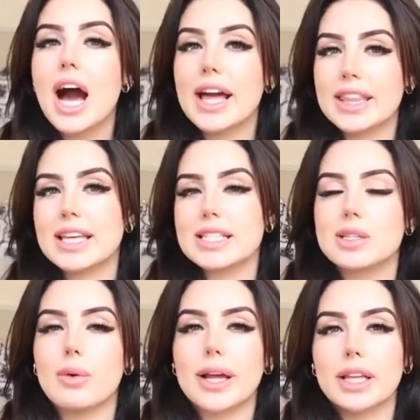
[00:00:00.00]
I think it's
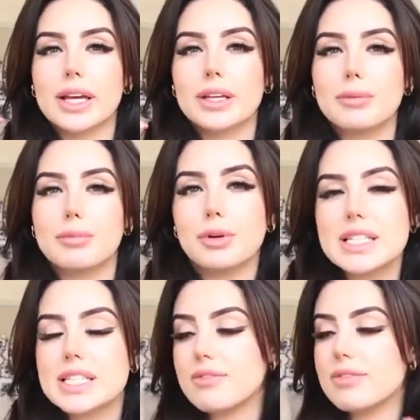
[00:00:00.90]
quite like
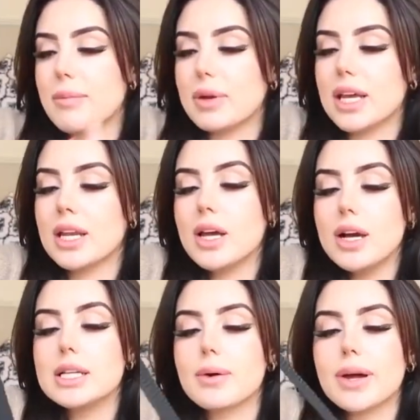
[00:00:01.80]
pretty and feminine.
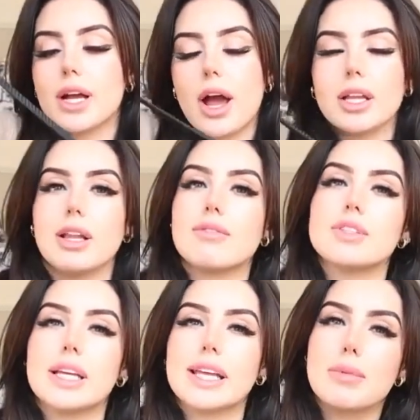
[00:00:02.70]
So I kind of love
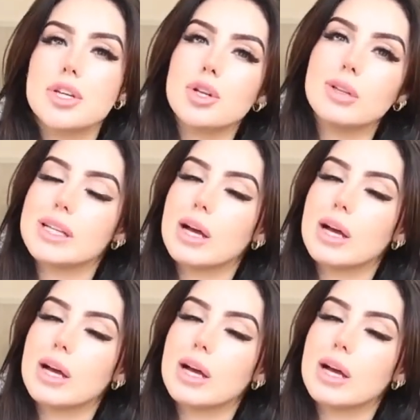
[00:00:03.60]
to like get my shoulders